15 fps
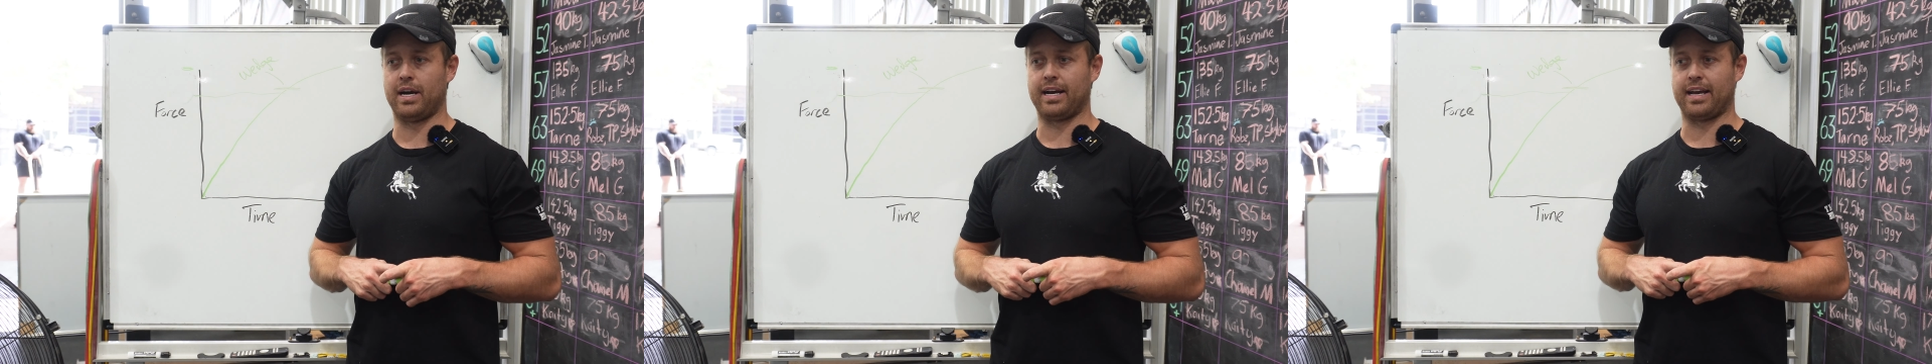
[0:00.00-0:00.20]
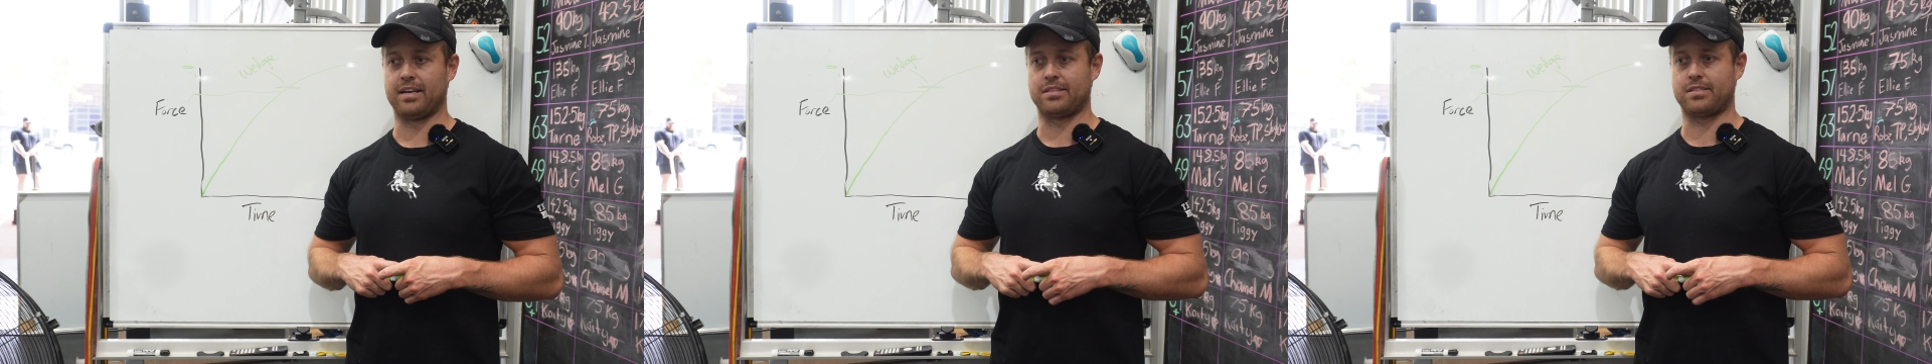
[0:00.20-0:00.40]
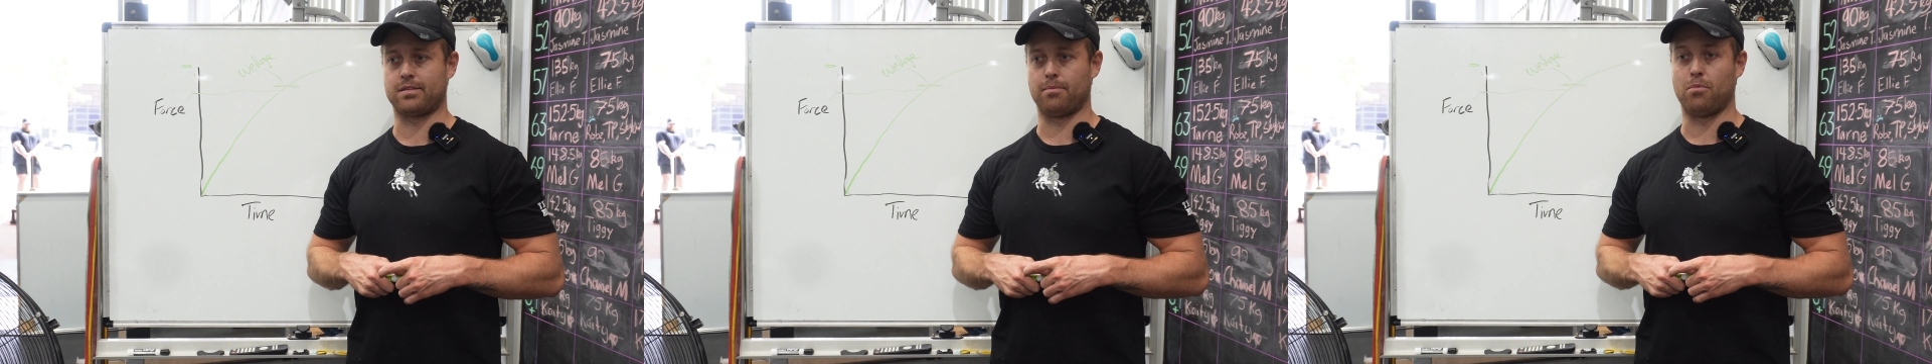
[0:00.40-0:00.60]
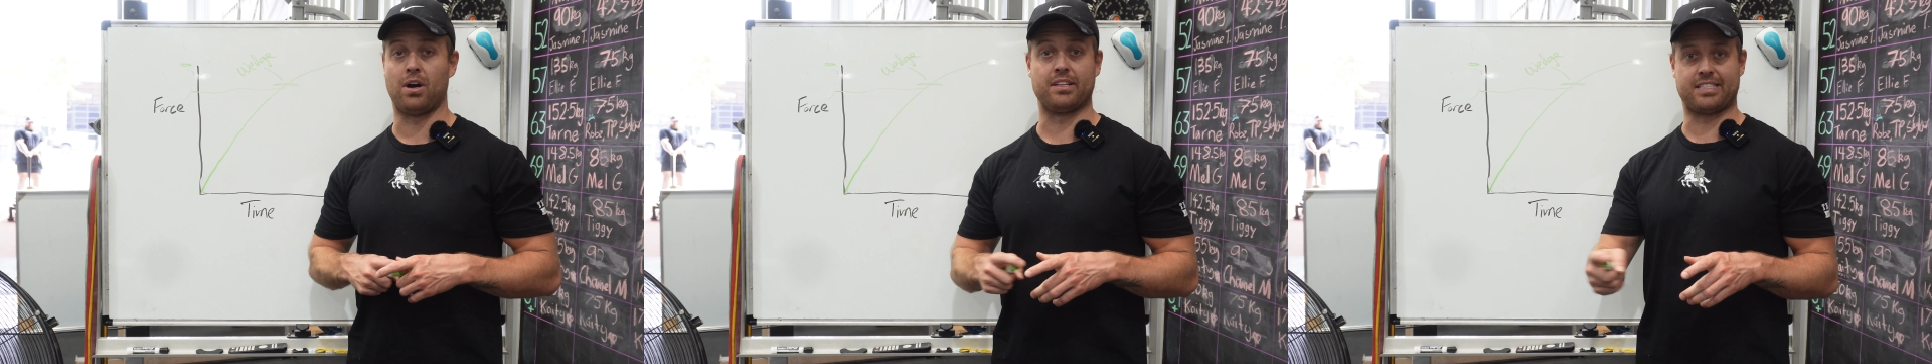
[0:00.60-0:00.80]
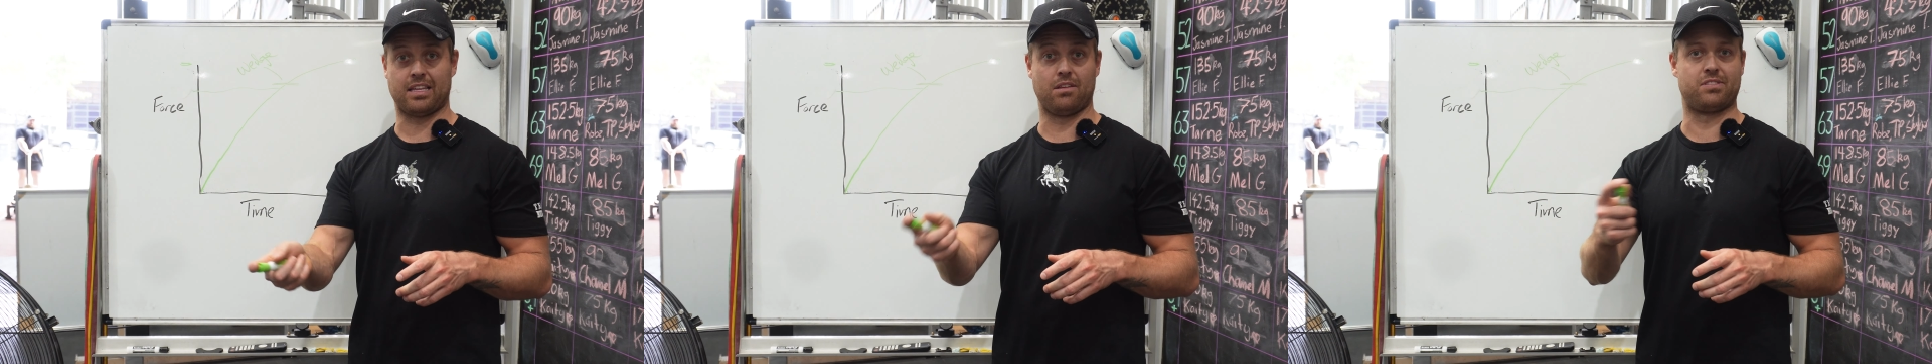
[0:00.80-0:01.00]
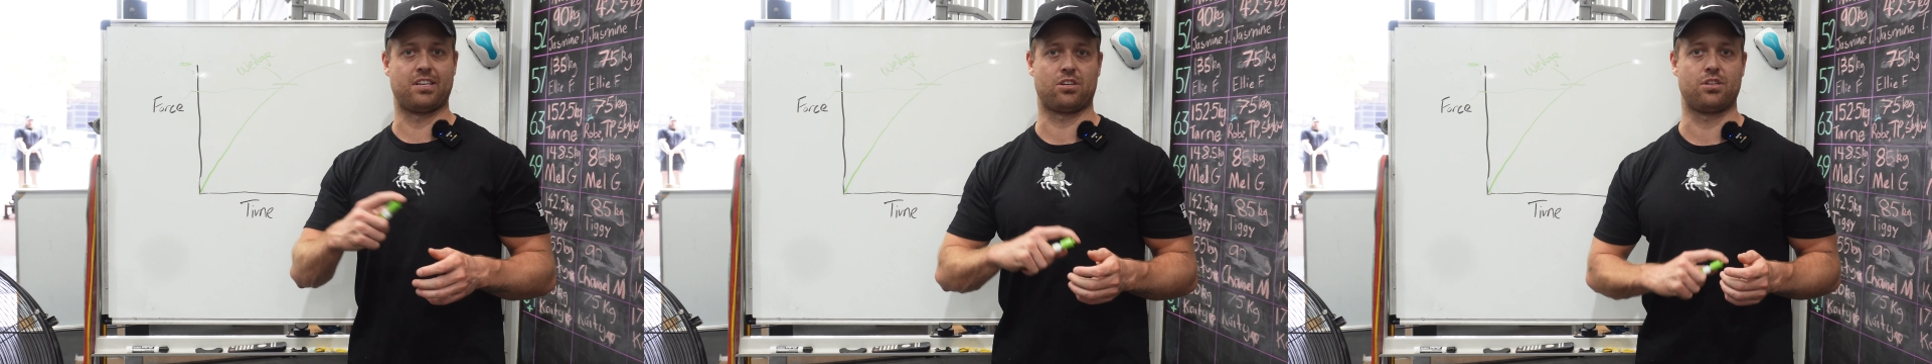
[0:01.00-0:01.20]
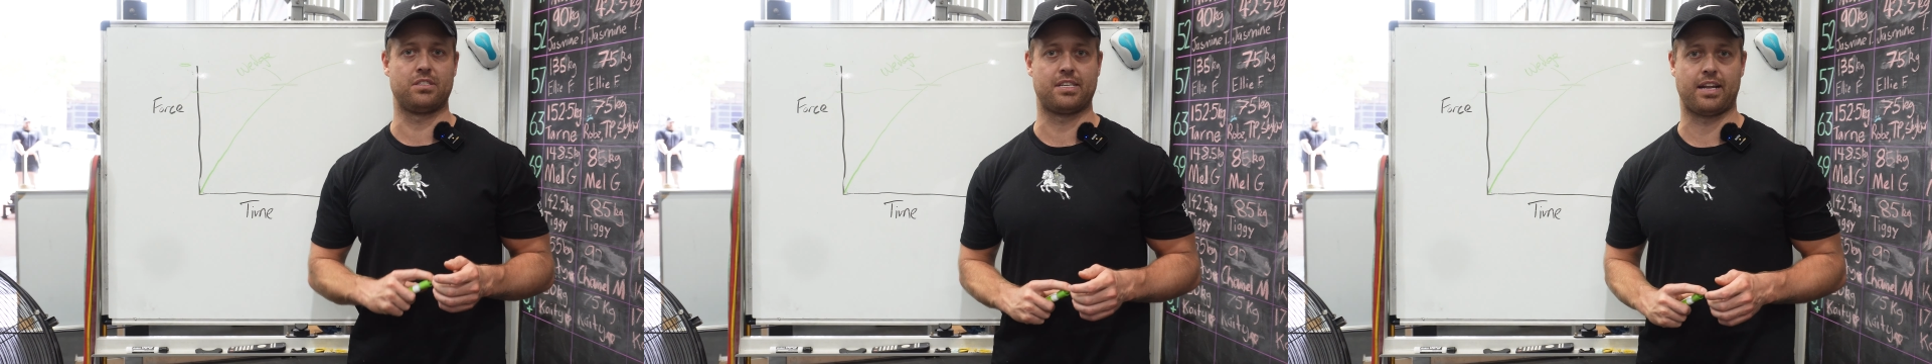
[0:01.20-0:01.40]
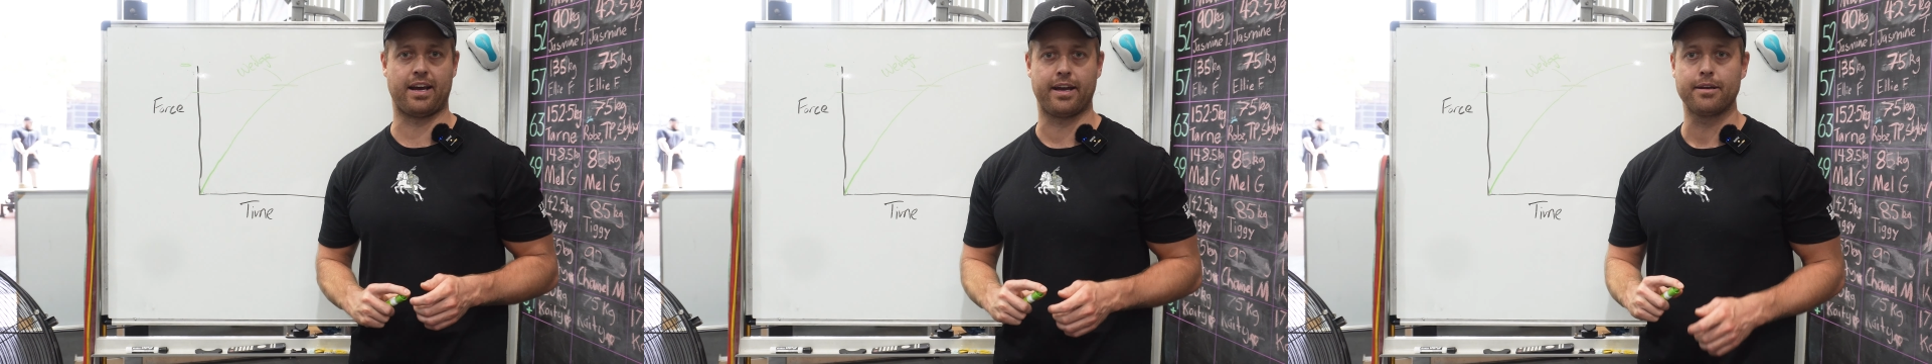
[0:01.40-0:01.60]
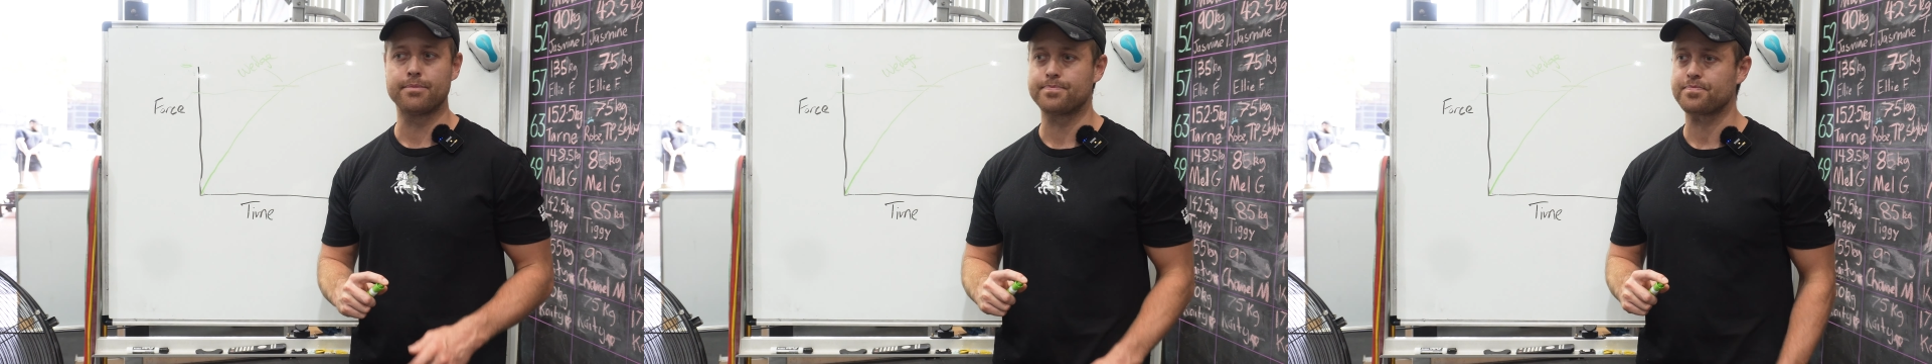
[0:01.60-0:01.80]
I guess, my deadlift session today.